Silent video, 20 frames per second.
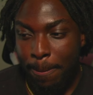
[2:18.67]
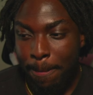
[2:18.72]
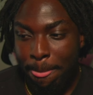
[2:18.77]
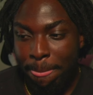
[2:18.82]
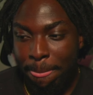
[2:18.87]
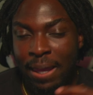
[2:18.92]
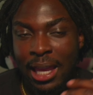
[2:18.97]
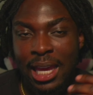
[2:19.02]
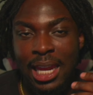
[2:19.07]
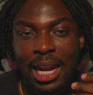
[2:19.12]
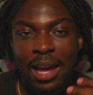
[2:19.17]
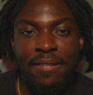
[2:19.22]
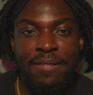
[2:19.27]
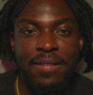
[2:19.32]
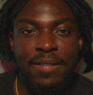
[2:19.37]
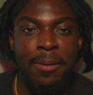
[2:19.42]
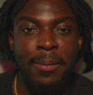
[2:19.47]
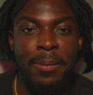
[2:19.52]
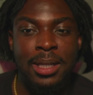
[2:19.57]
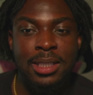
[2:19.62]
And I
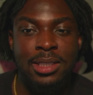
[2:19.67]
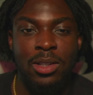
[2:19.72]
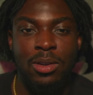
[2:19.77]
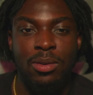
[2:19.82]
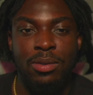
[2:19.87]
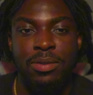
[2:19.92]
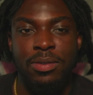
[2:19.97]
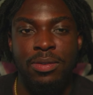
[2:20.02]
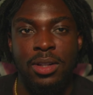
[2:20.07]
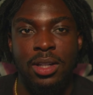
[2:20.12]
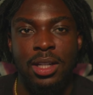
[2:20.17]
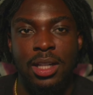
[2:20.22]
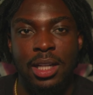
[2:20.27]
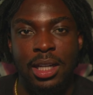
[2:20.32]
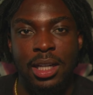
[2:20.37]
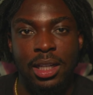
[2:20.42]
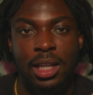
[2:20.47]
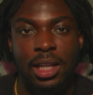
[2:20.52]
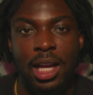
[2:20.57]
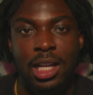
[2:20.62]
find myself feeling
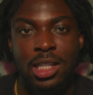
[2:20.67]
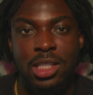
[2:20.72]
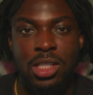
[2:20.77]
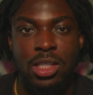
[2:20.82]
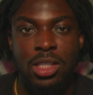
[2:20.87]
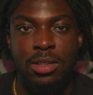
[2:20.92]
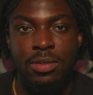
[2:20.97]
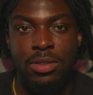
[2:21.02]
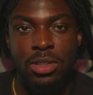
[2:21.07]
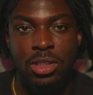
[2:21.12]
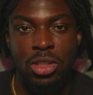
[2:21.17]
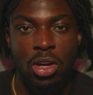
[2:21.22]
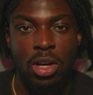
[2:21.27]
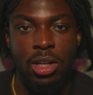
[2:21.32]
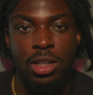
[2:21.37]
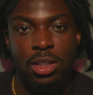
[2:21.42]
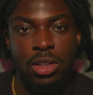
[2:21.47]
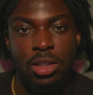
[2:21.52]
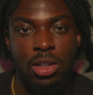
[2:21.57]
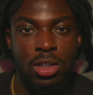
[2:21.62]
like I should have
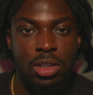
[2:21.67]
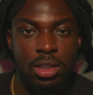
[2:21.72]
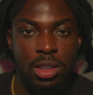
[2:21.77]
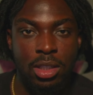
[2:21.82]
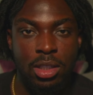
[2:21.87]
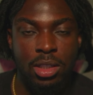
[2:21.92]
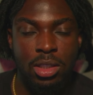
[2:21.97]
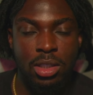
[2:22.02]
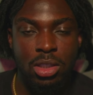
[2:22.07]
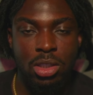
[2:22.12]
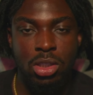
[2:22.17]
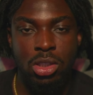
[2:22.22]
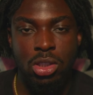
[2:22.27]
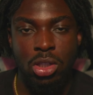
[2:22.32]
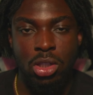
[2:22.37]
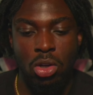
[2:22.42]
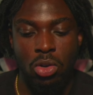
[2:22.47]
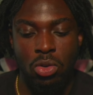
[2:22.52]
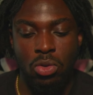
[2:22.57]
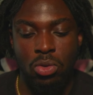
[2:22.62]
started earlier.
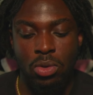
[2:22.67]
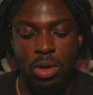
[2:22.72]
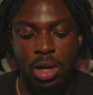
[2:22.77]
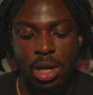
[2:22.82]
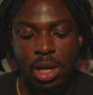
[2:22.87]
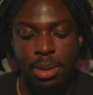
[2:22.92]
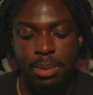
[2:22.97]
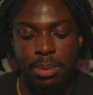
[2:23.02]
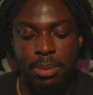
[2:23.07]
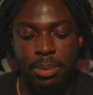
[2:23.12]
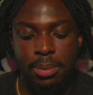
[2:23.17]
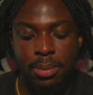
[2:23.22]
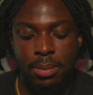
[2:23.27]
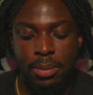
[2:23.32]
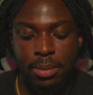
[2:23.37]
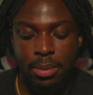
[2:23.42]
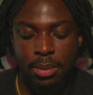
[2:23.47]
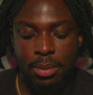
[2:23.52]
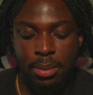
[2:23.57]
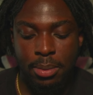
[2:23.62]
So I am
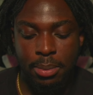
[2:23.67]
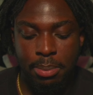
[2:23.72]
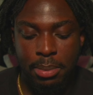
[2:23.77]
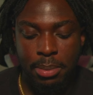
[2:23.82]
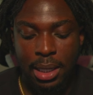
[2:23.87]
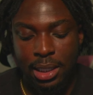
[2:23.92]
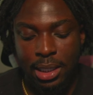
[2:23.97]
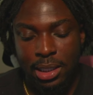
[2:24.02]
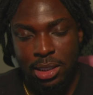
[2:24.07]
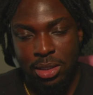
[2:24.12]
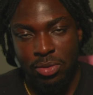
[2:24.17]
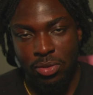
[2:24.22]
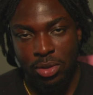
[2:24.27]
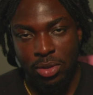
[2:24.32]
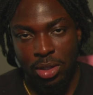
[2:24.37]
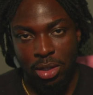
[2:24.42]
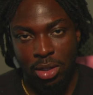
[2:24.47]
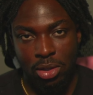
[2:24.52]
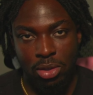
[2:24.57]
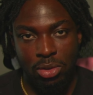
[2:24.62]
making this
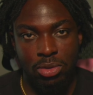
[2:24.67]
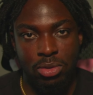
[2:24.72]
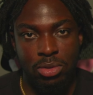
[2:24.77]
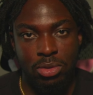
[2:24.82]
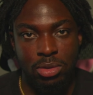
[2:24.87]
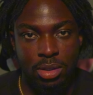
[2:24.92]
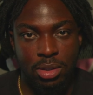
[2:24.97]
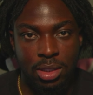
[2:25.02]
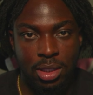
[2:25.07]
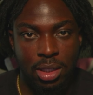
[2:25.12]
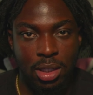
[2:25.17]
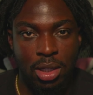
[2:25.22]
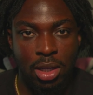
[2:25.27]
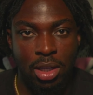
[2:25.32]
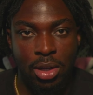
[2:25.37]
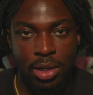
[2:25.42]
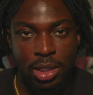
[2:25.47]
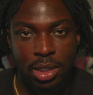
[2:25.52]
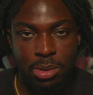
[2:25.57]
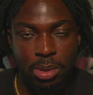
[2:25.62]
video to
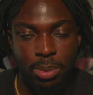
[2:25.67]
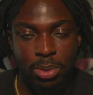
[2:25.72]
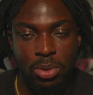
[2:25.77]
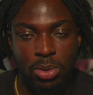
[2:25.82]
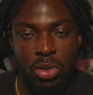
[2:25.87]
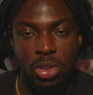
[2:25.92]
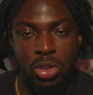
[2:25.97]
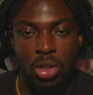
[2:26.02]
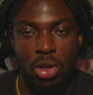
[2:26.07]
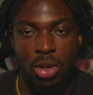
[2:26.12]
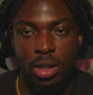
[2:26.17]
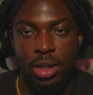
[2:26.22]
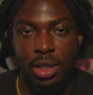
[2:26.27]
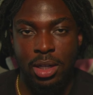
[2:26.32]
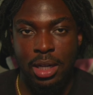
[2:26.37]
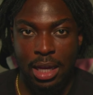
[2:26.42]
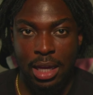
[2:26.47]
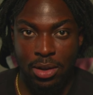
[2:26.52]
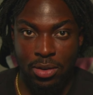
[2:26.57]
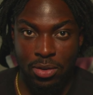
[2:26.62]
encourage people to start
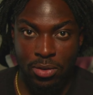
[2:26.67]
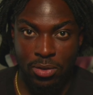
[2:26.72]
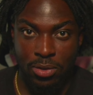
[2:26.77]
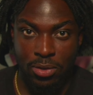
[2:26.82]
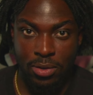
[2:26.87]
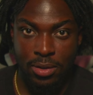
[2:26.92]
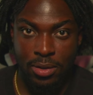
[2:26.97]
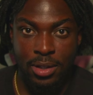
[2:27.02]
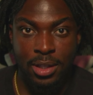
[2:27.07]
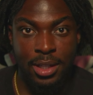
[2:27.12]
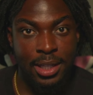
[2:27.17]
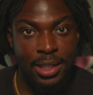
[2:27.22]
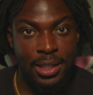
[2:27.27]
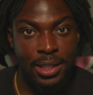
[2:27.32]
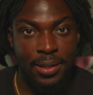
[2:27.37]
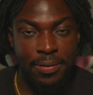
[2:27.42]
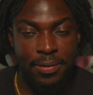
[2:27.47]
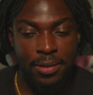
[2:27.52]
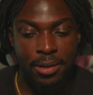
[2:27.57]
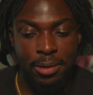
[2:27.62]
now. You
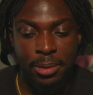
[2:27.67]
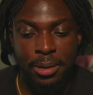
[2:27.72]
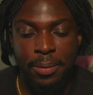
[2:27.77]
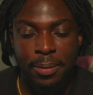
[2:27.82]
feel me?